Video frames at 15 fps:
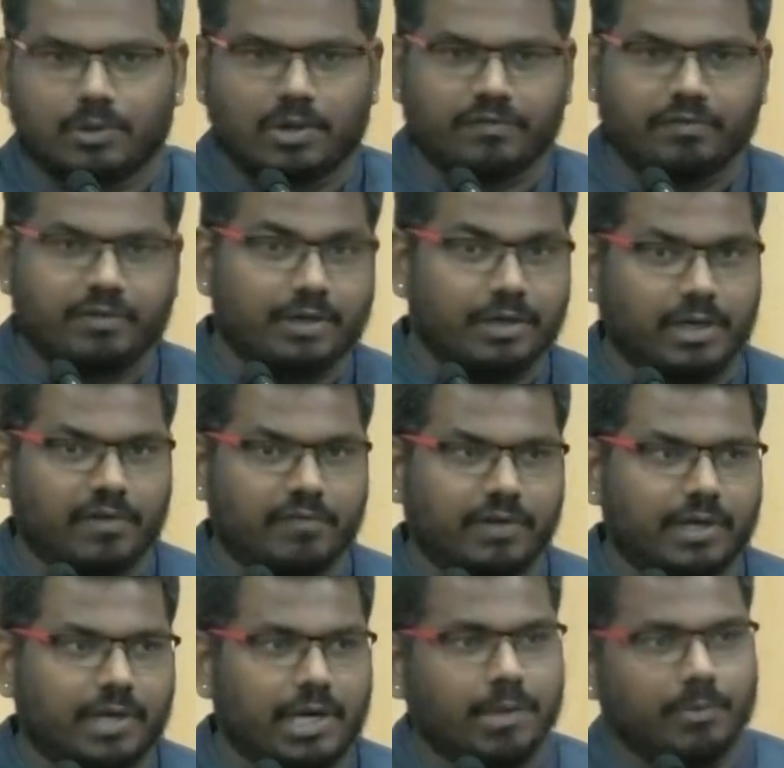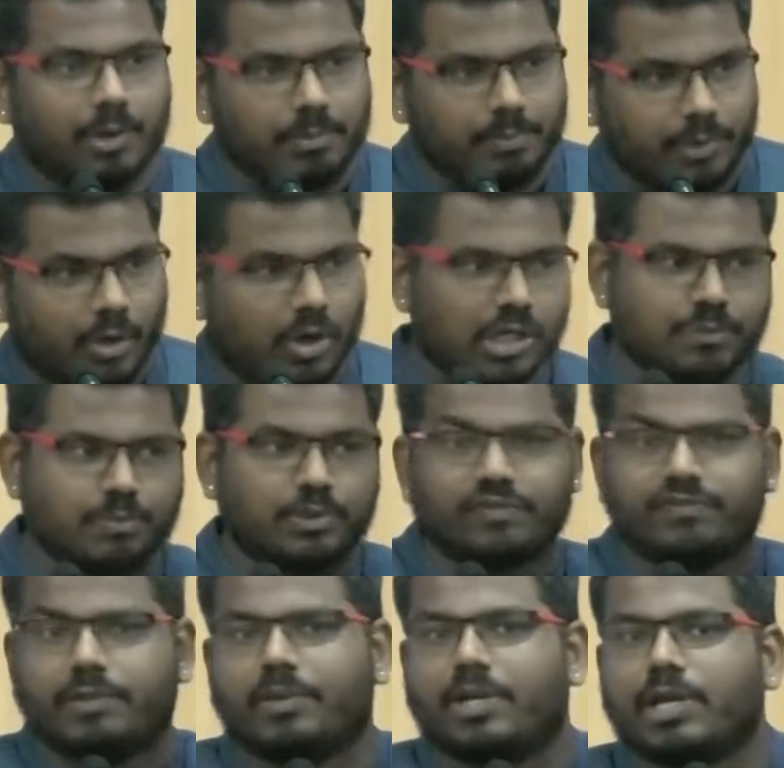the role of a little finger anymore, because
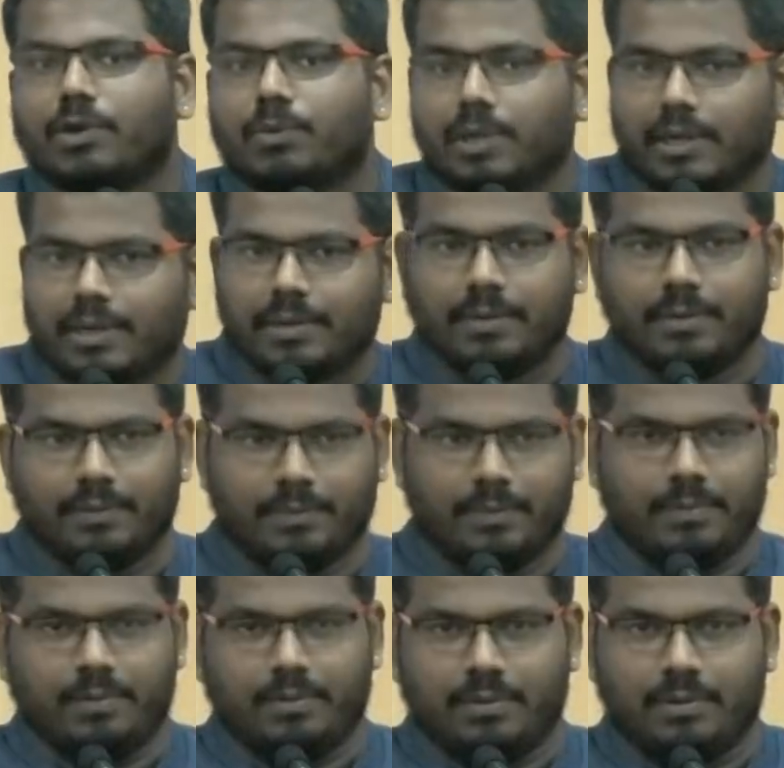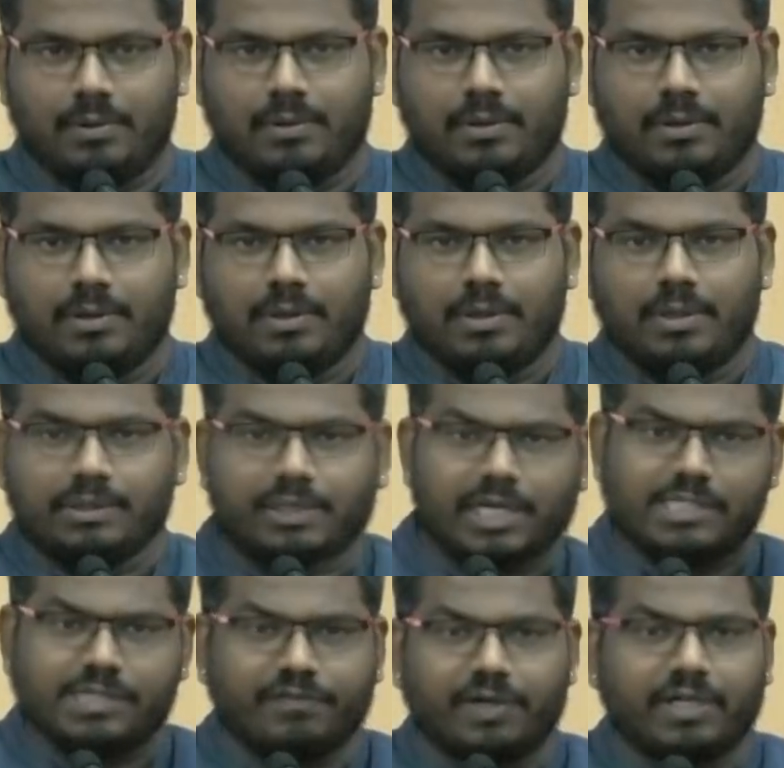both of them are equal.
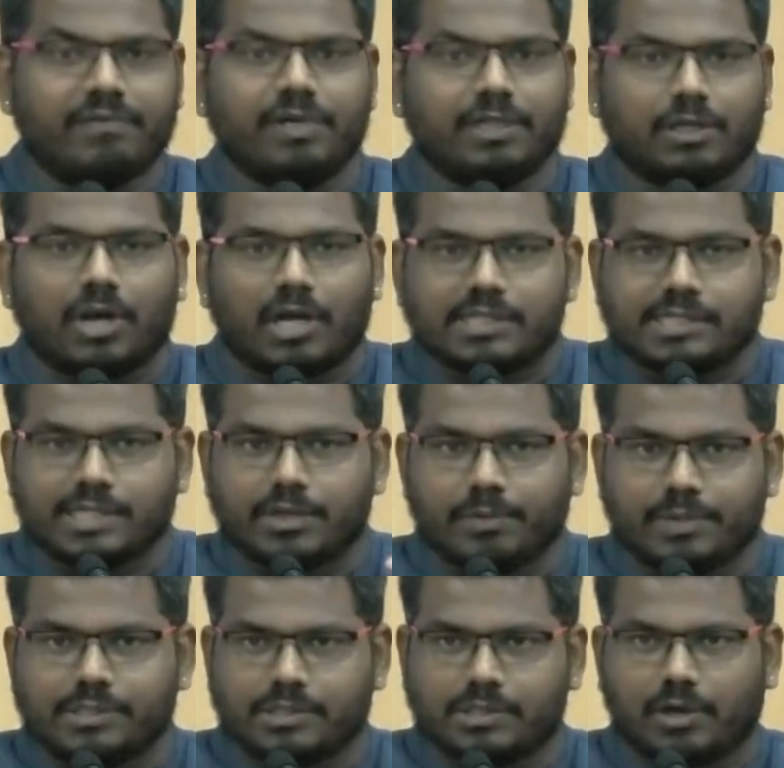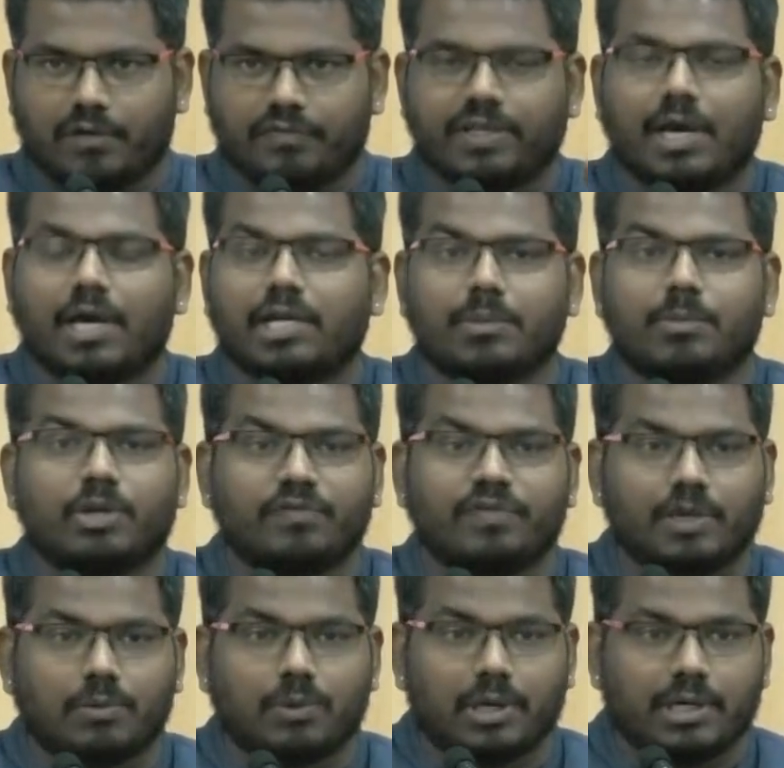That is effectively the consequence of the argument of
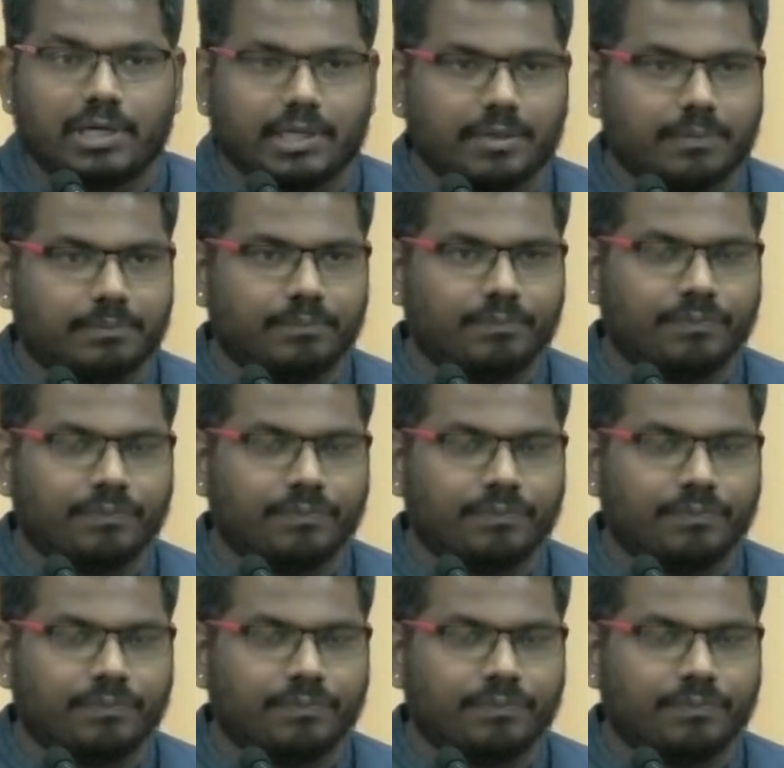equality.